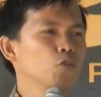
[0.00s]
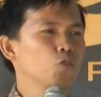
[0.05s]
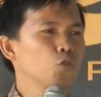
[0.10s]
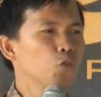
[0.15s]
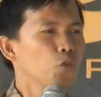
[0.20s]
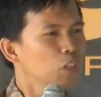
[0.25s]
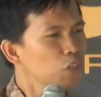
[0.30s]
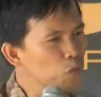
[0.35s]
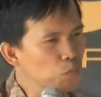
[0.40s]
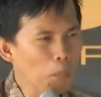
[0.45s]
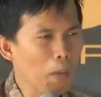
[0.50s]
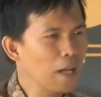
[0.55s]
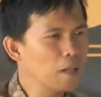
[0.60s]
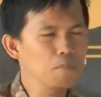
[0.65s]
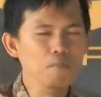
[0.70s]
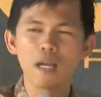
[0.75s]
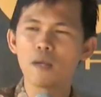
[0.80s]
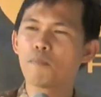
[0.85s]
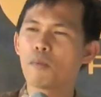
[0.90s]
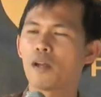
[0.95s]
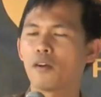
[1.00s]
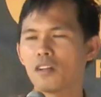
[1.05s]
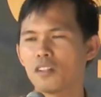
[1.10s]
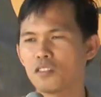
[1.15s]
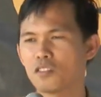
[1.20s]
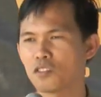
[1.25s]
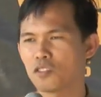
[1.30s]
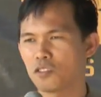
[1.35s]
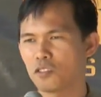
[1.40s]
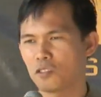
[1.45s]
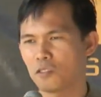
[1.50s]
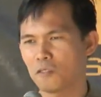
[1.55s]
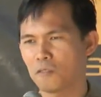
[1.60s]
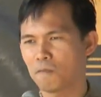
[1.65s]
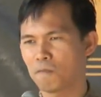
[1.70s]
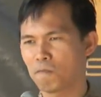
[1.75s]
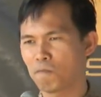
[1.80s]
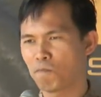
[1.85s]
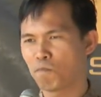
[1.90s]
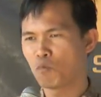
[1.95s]
to respect my parents,
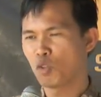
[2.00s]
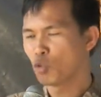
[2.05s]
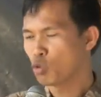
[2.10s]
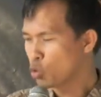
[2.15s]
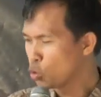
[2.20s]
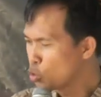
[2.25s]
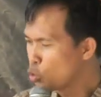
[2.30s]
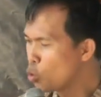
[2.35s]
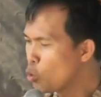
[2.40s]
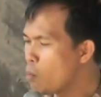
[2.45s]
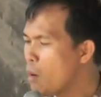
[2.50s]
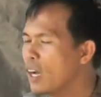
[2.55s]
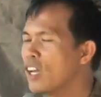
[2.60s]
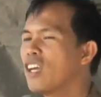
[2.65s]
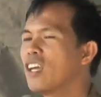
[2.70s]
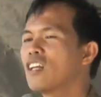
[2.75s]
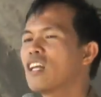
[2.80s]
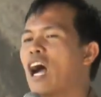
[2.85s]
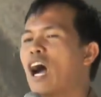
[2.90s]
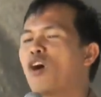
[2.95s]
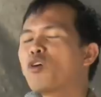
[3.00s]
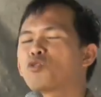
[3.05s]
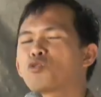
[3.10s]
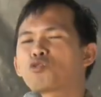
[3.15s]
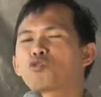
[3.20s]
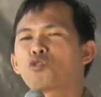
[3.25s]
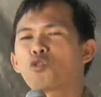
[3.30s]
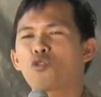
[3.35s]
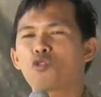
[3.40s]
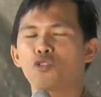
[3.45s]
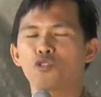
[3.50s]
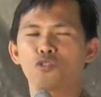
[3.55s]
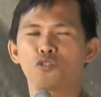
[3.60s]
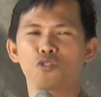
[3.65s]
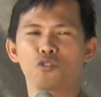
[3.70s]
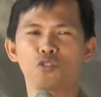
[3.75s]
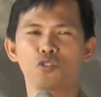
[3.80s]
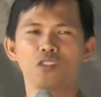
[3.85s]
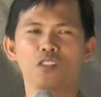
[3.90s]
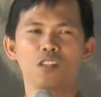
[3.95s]
to do my house
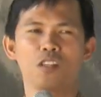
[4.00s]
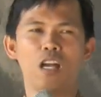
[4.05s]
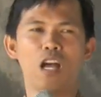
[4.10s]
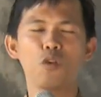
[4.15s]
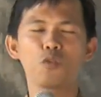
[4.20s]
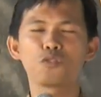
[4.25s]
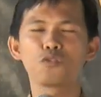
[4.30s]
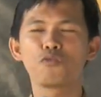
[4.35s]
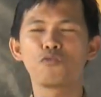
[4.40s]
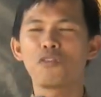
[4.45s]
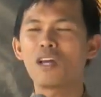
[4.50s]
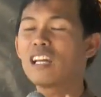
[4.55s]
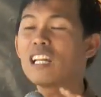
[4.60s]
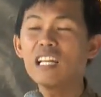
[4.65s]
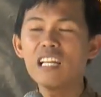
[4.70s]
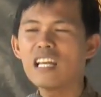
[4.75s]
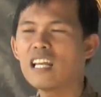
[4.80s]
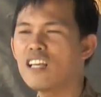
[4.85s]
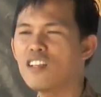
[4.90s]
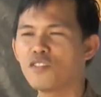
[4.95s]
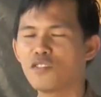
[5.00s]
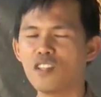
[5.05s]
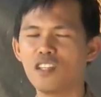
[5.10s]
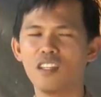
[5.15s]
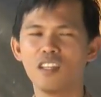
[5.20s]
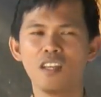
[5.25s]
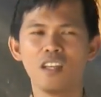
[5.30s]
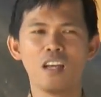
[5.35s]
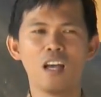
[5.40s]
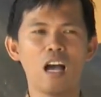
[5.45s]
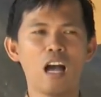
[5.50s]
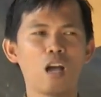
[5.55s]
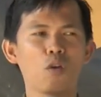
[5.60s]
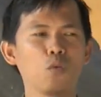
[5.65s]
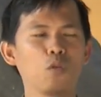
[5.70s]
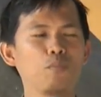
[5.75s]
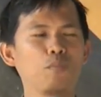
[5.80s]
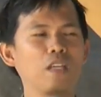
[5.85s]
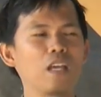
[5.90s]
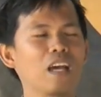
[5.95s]
chores. I was very lazy. I
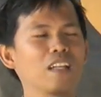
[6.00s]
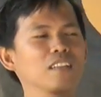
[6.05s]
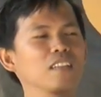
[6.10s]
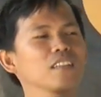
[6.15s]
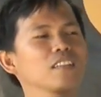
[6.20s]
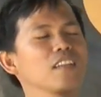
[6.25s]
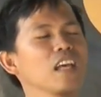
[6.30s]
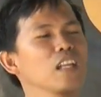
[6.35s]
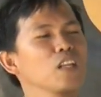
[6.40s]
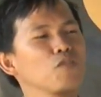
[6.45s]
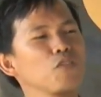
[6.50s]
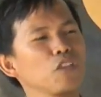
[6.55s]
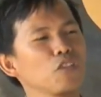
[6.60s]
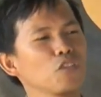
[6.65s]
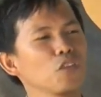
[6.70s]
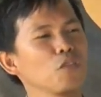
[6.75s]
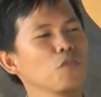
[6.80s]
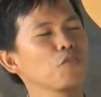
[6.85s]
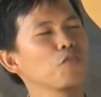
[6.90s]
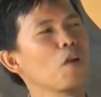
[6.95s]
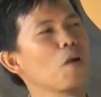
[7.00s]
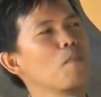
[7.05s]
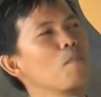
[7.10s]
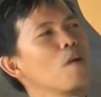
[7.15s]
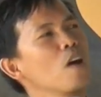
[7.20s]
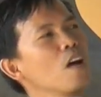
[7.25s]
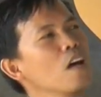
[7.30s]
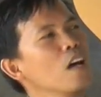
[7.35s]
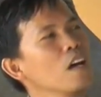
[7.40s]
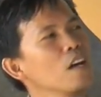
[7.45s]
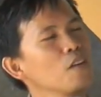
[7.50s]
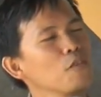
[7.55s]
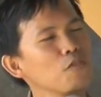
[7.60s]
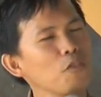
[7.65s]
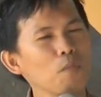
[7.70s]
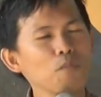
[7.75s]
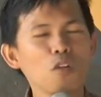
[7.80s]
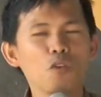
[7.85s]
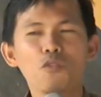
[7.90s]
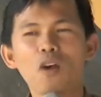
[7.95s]
would be at the television from,
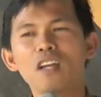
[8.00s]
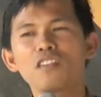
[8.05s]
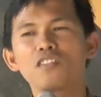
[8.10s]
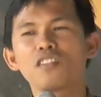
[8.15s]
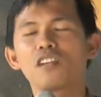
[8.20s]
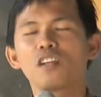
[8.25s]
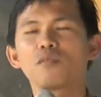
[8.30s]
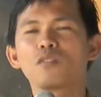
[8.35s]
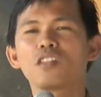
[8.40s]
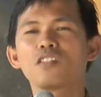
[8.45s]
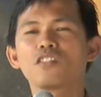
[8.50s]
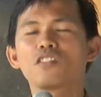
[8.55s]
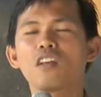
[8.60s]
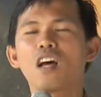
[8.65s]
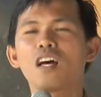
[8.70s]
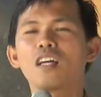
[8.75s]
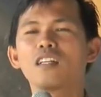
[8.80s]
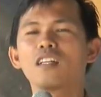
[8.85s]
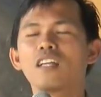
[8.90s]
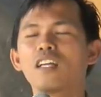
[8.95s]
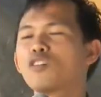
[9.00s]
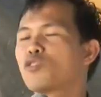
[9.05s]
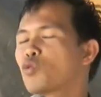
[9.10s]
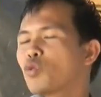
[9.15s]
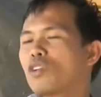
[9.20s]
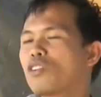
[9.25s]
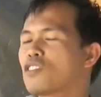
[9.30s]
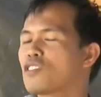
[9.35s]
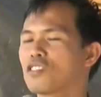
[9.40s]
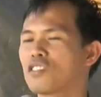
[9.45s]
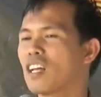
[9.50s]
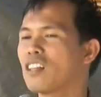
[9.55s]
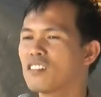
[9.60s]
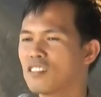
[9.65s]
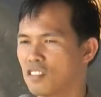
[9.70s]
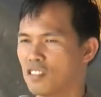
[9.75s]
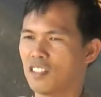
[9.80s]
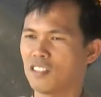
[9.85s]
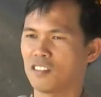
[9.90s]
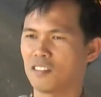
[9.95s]
from the rising of the sun until
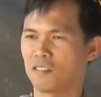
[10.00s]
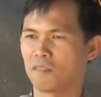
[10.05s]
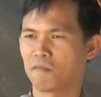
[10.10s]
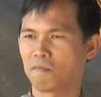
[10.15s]
sunset.